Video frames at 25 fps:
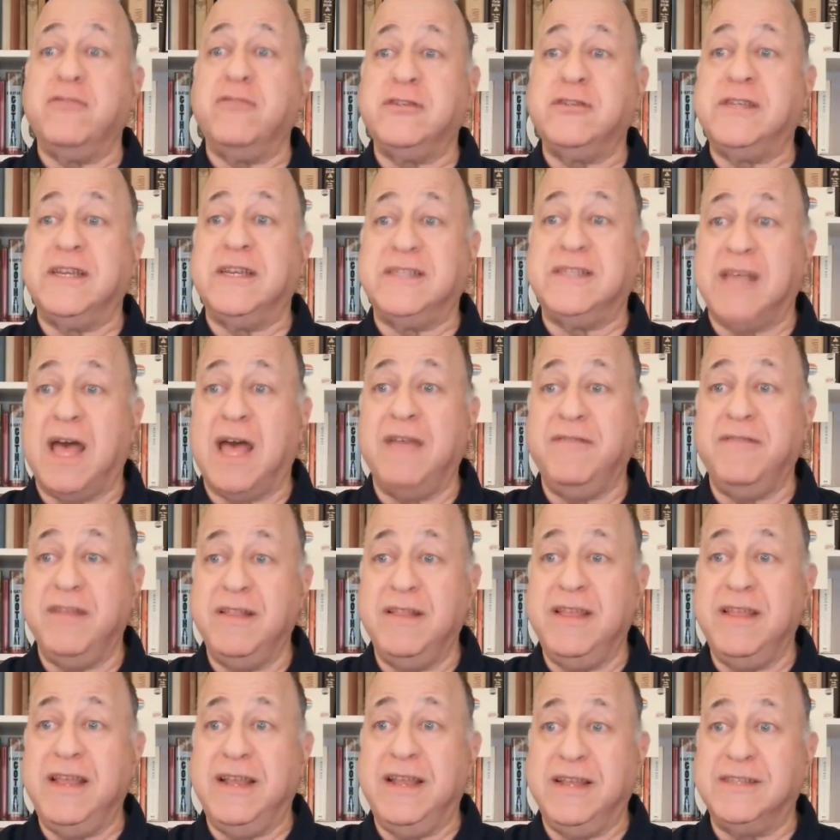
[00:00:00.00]
six Ivy
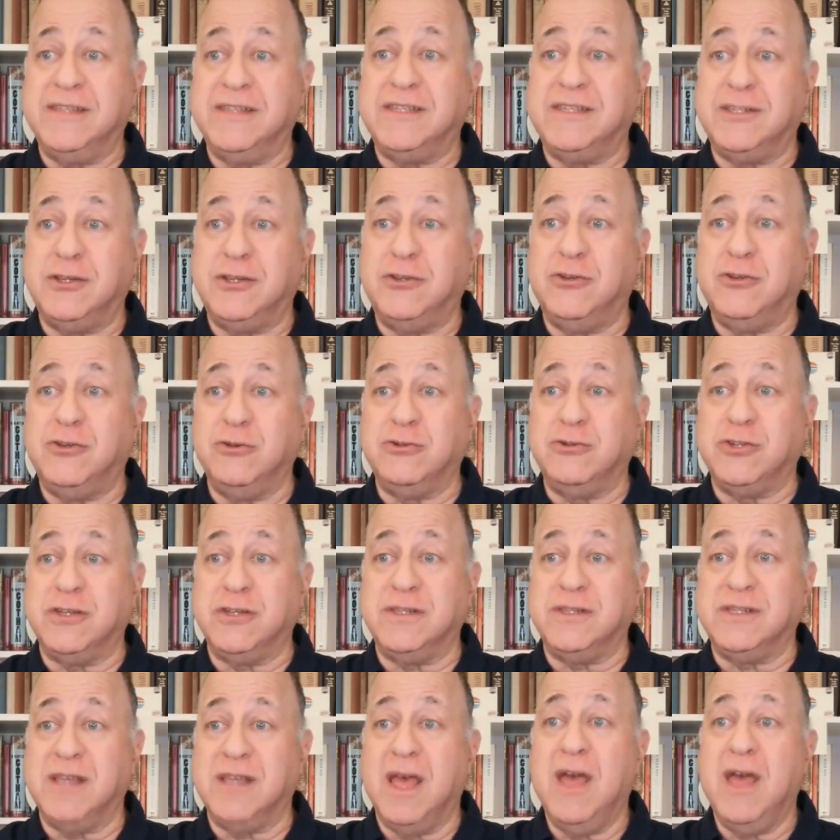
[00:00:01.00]
League
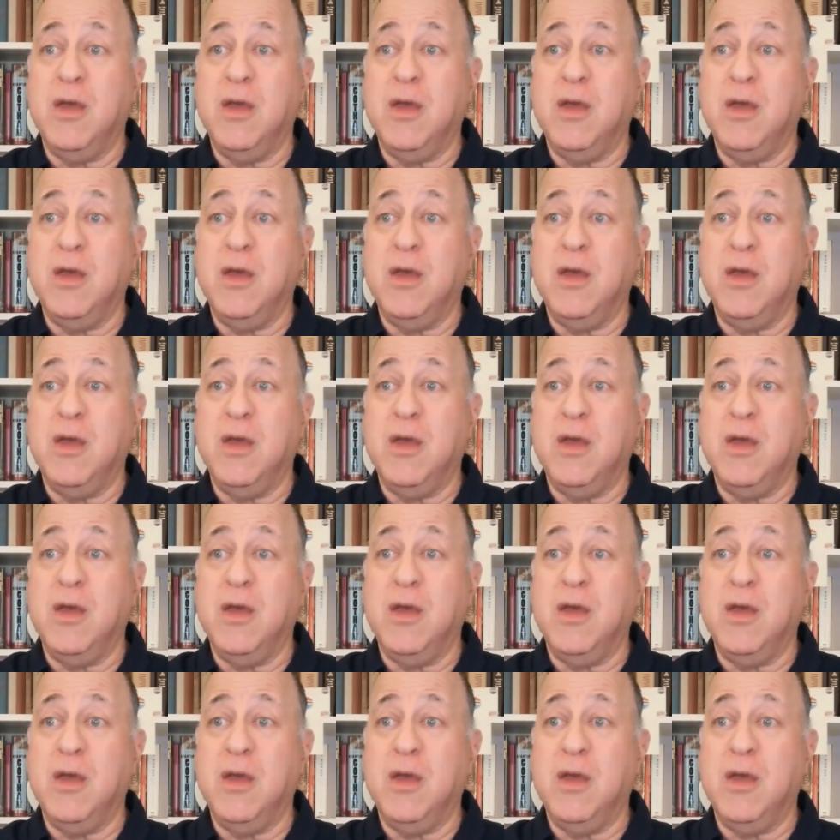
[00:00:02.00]
institutions